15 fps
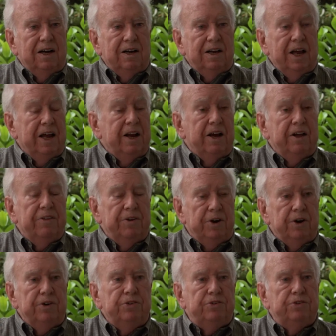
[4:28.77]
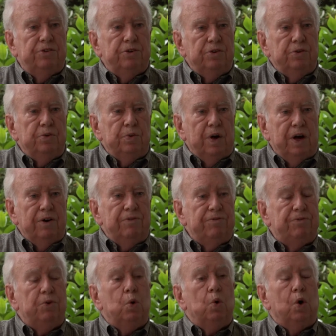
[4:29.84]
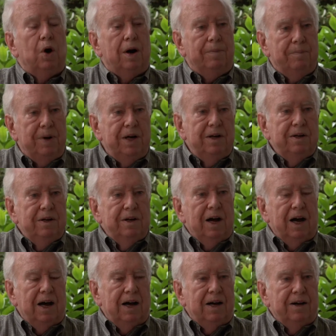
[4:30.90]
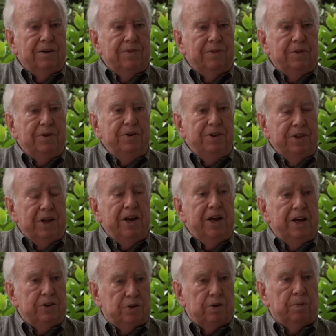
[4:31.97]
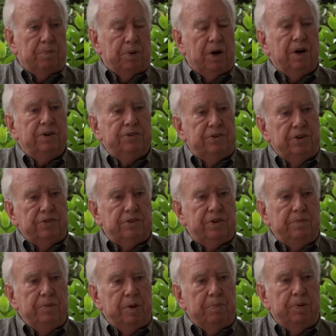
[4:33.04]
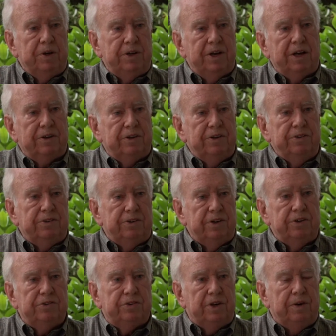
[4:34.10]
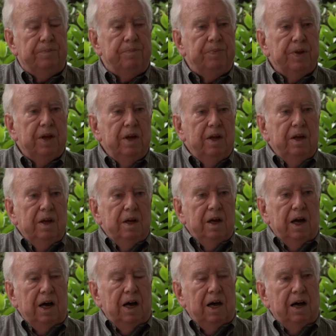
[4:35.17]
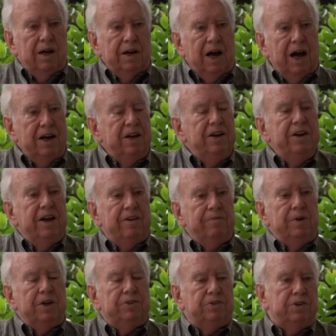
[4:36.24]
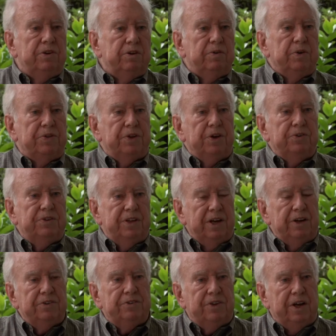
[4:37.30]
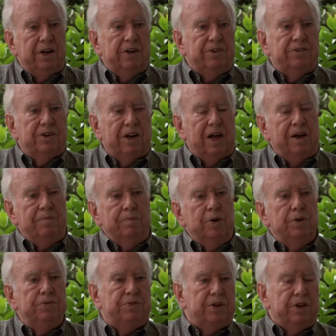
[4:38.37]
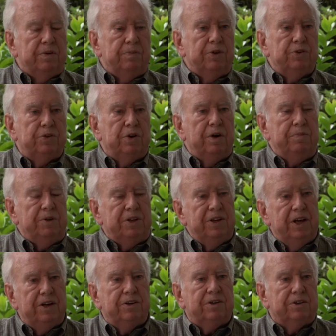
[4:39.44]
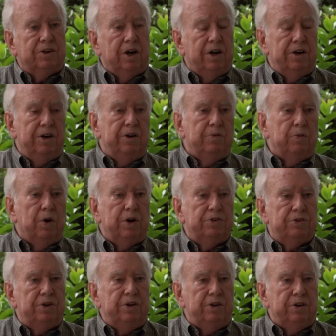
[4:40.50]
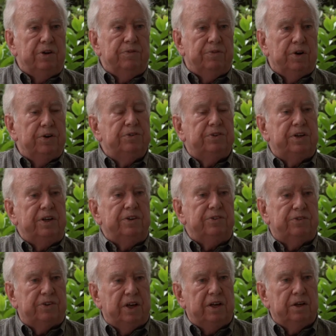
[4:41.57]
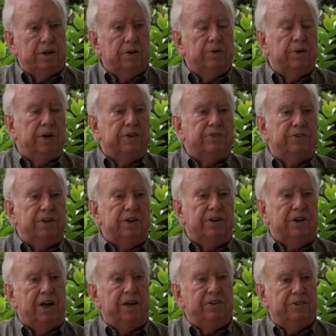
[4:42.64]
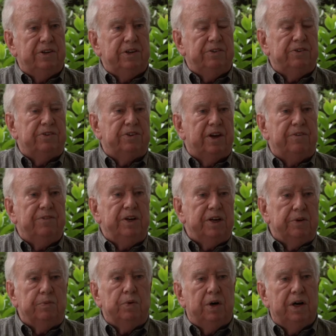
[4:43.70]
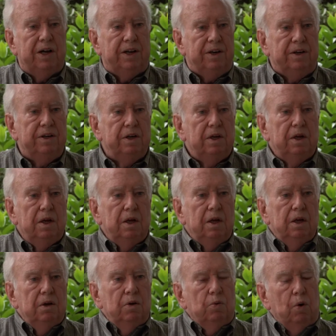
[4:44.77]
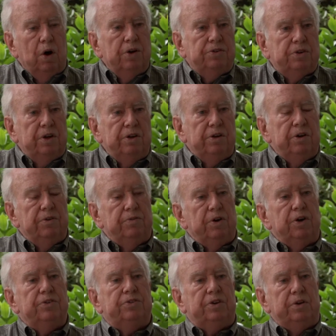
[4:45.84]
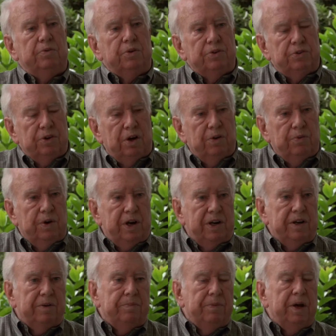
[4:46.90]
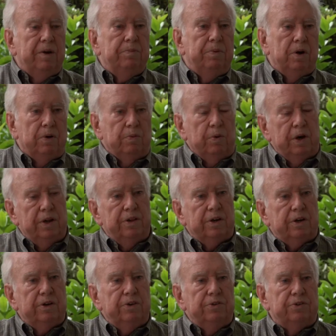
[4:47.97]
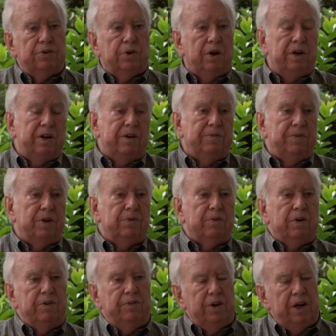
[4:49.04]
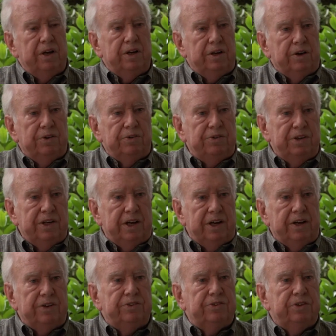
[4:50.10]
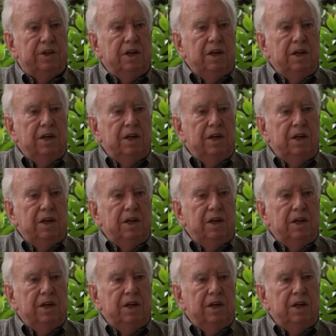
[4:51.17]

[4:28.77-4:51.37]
and others to form the national park system, the protected system. I didn't have much to do with OTS then until I moved to the Missouri Botanical Garden in Washington University in St. Louis in 1971. Washington University was already a member, one of the consortium that were running OTS,